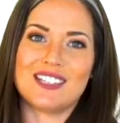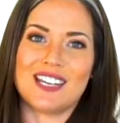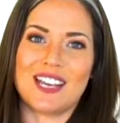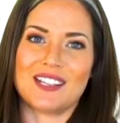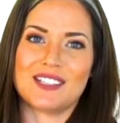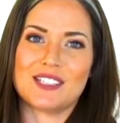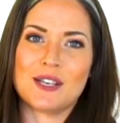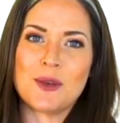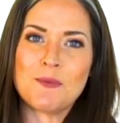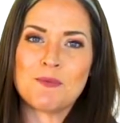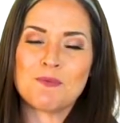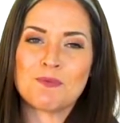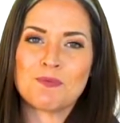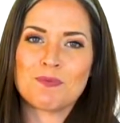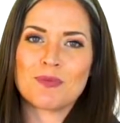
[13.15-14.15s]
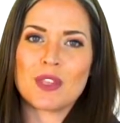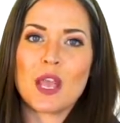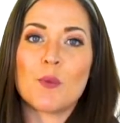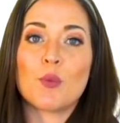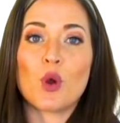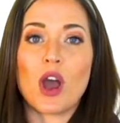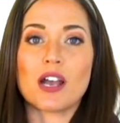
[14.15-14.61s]
States.
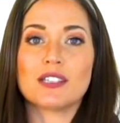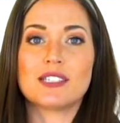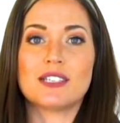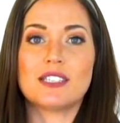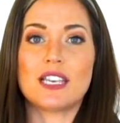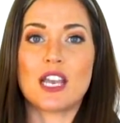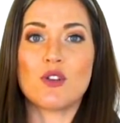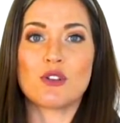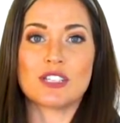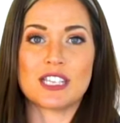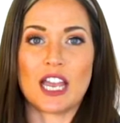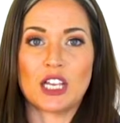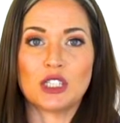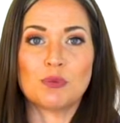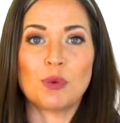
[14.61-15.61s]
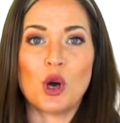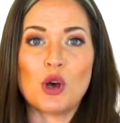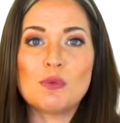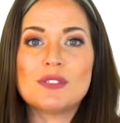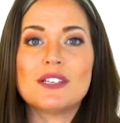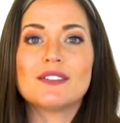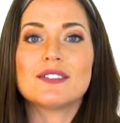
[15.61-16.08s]
Processing recycled
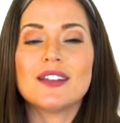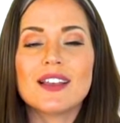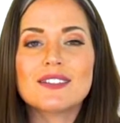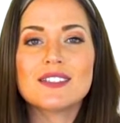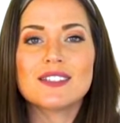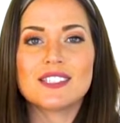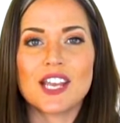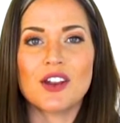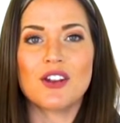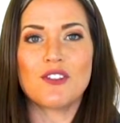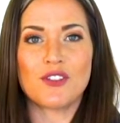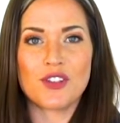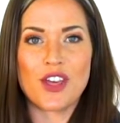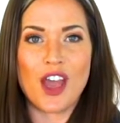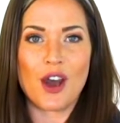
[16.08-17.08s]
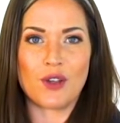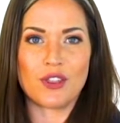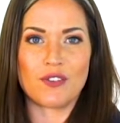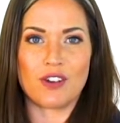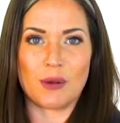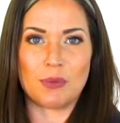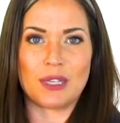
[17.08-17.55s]
bulbs is necessary for the health
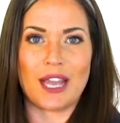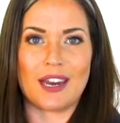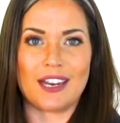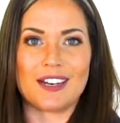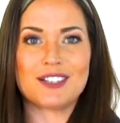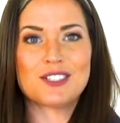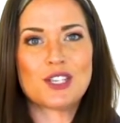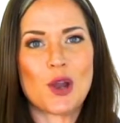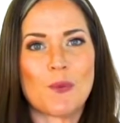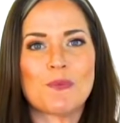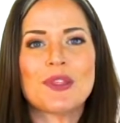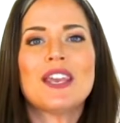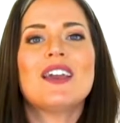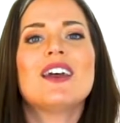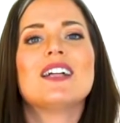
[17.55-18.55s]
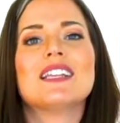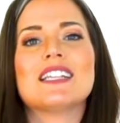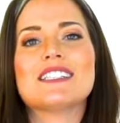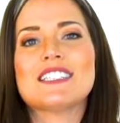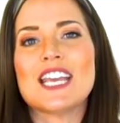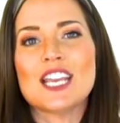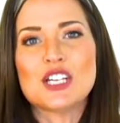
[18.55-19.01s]
of our planet, so
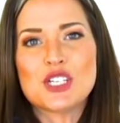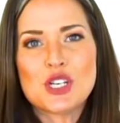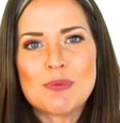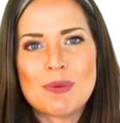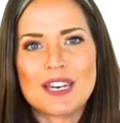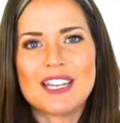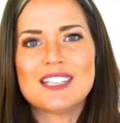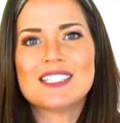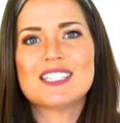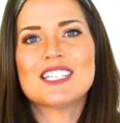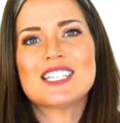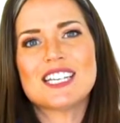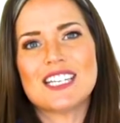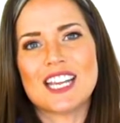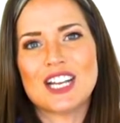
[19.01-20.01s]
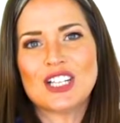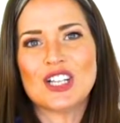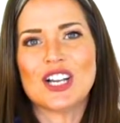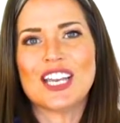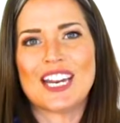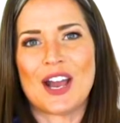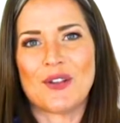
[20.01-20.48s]
let's take two minutes to take a
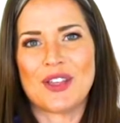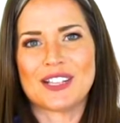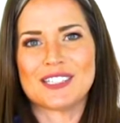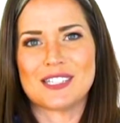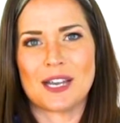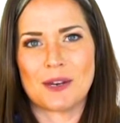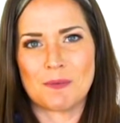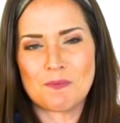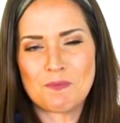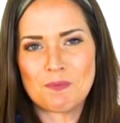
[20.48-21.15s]
look at how that's done.